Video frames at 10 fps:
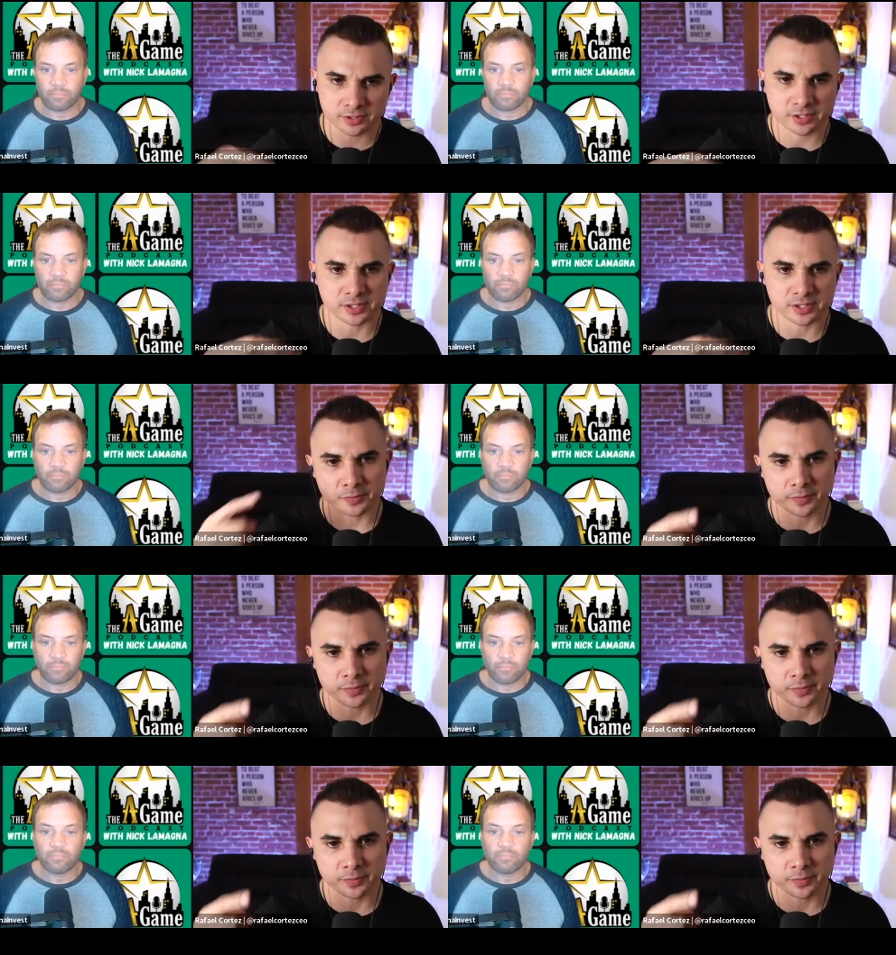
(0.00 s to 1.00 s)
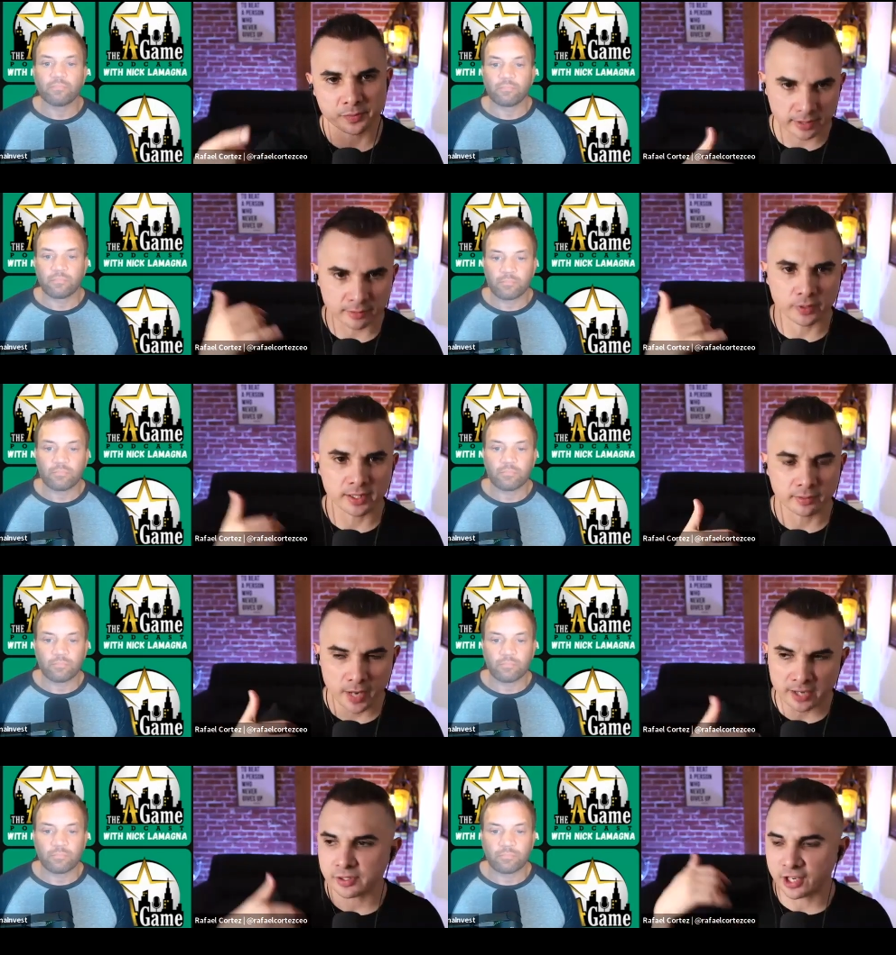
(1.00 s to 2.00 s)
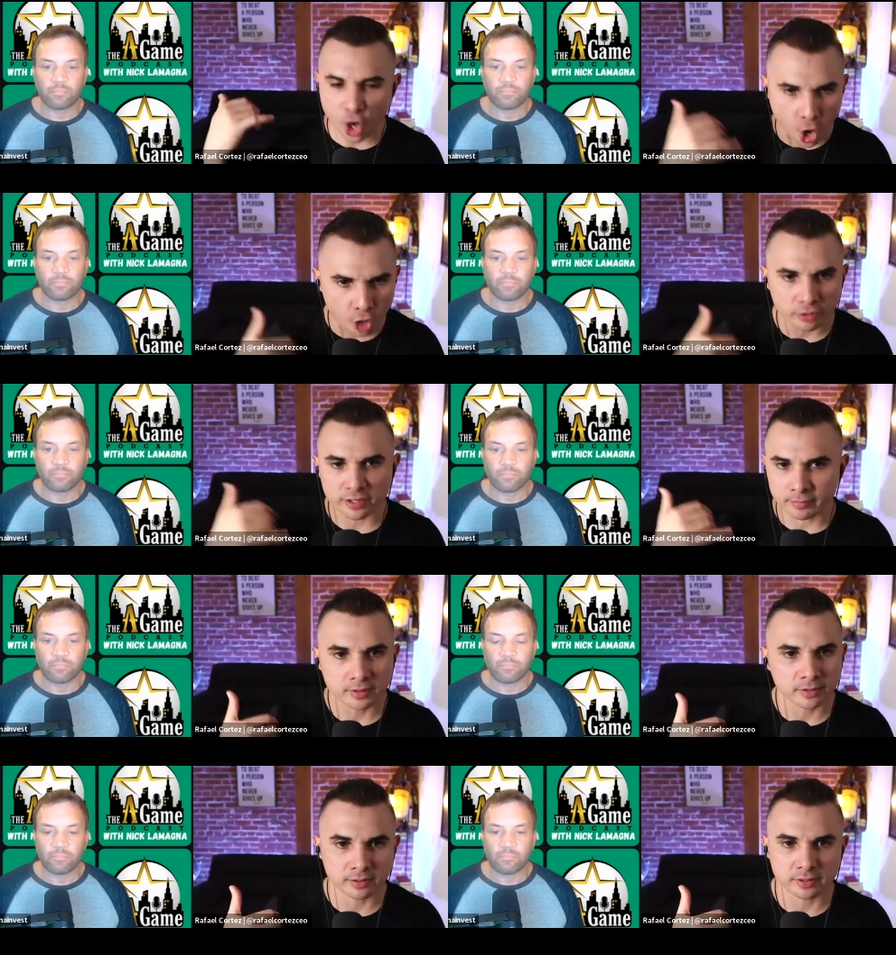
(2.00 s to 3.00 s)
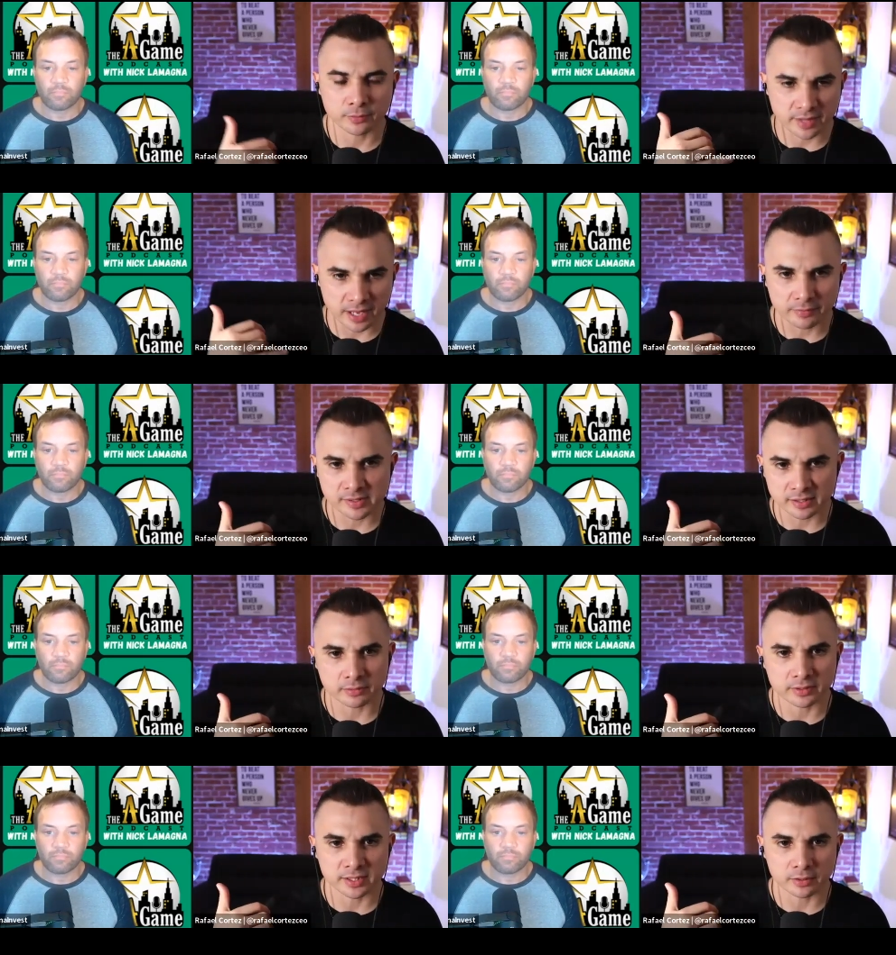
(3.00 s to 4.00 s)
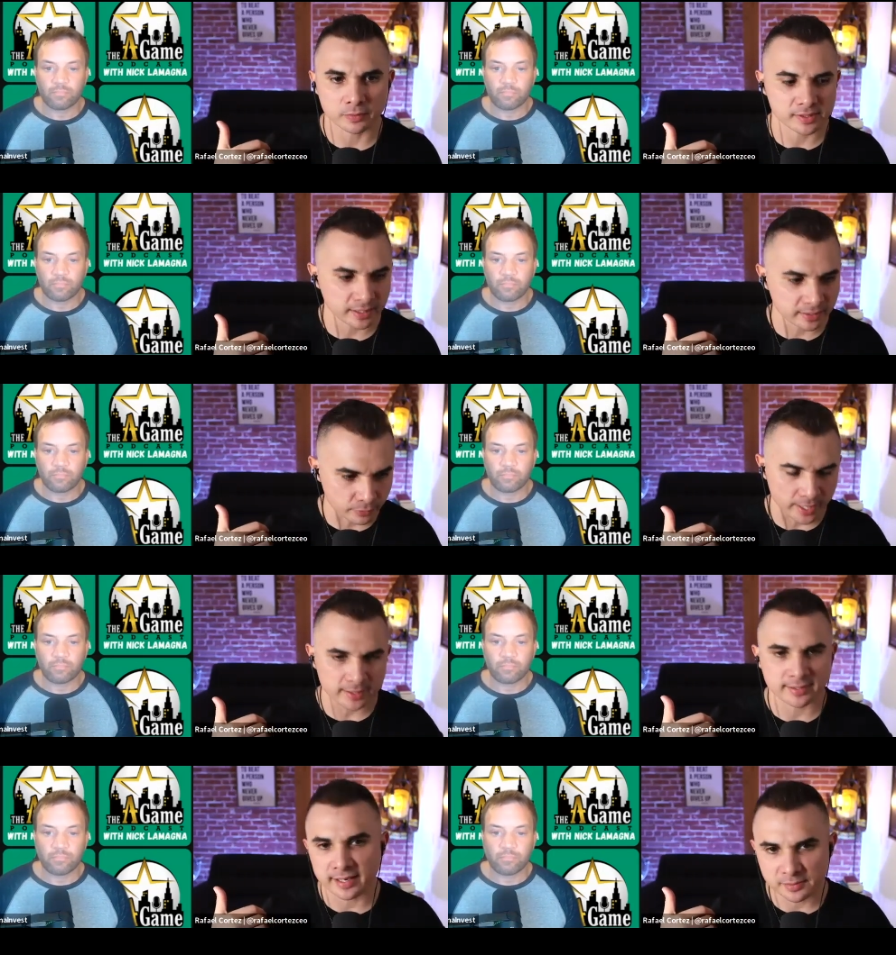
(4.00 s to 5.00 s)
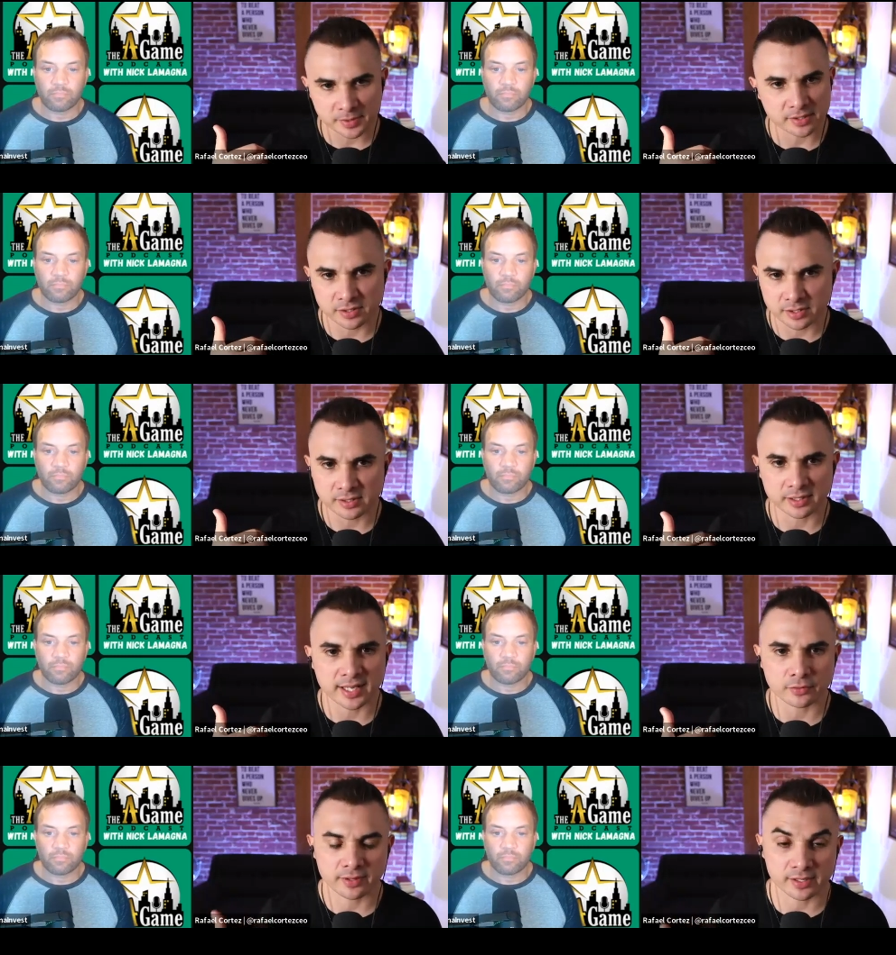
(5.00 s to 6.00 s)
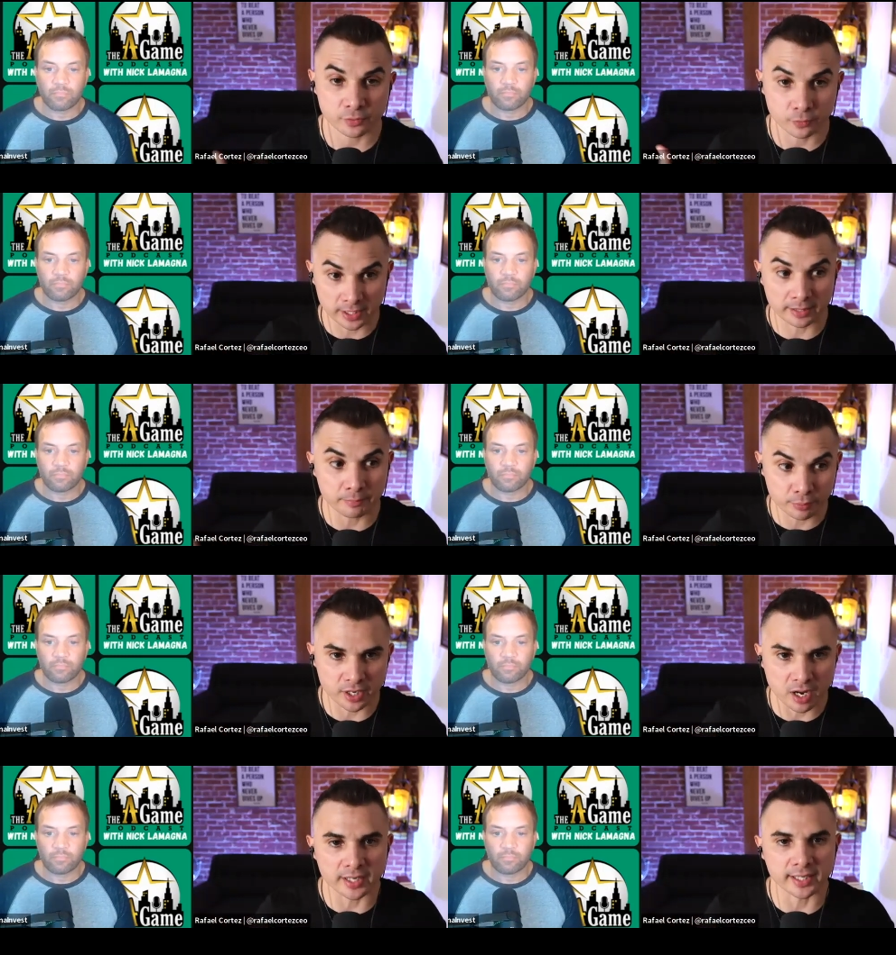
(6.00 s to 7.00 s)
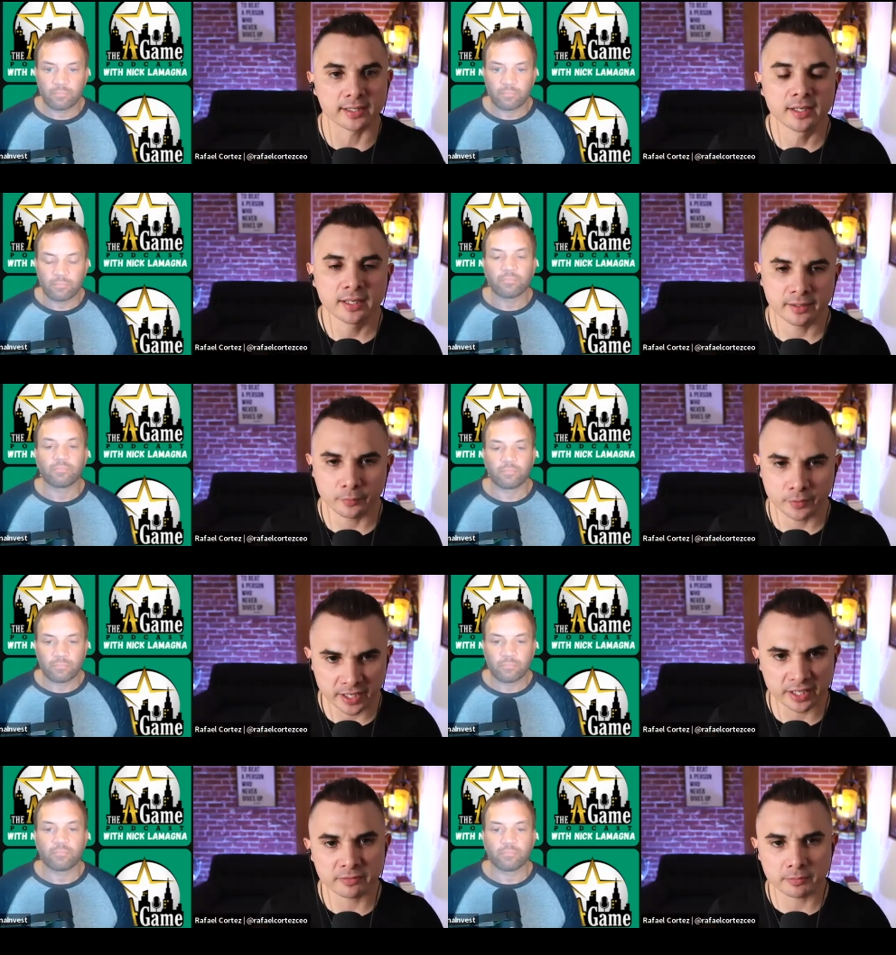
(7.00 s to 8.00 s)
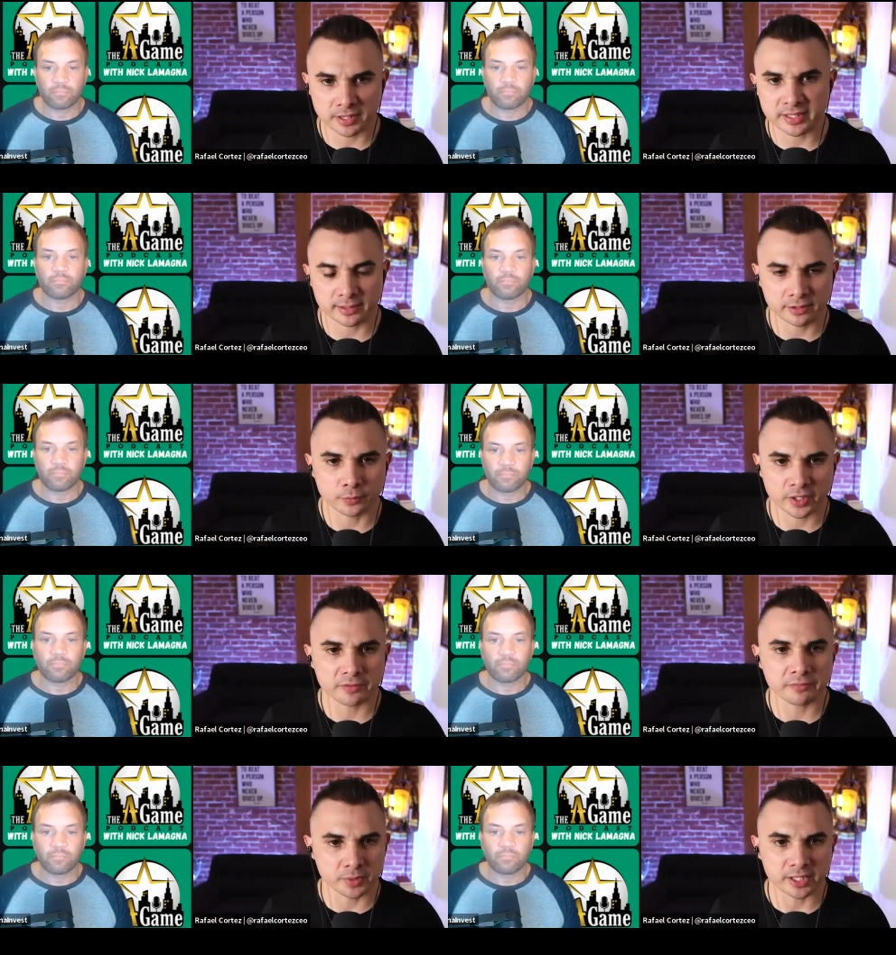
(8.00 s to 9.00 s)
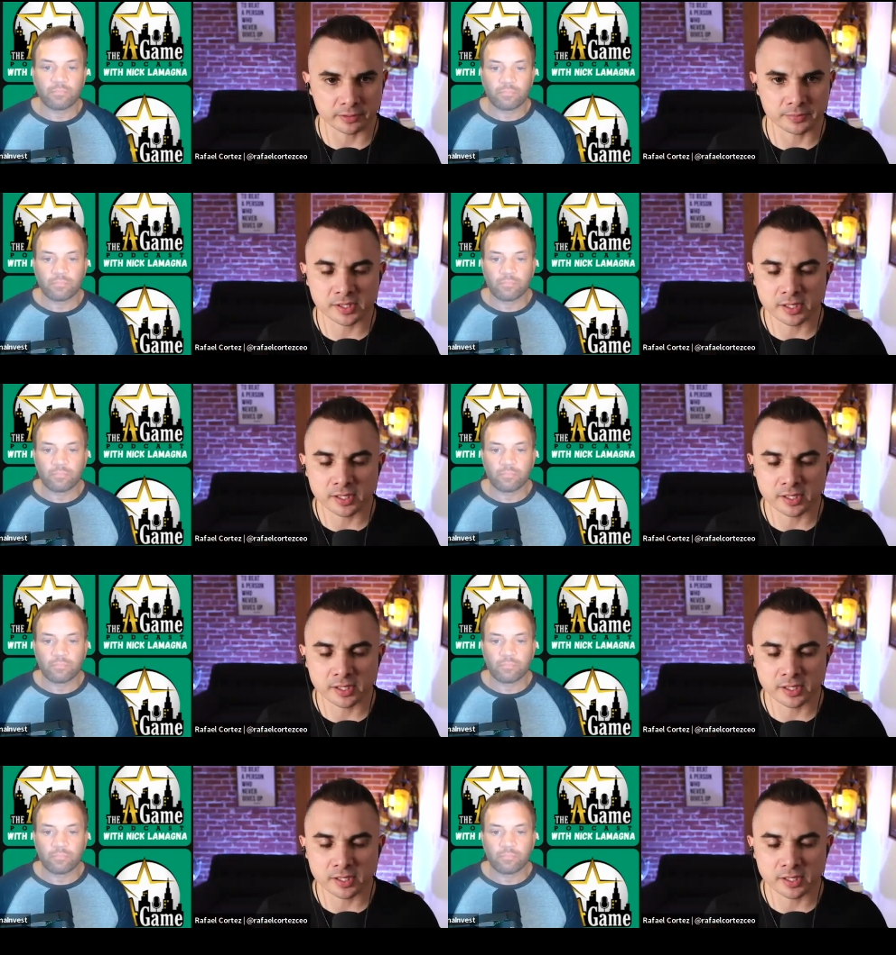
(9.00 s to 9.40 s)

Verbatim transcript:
Speaker 1: with them. Like we're like we we actually call them, you know, with every single deal. We'll send direct text messages and that sort of thing. So we're like pretty on it, and we give them a you know we give them dibs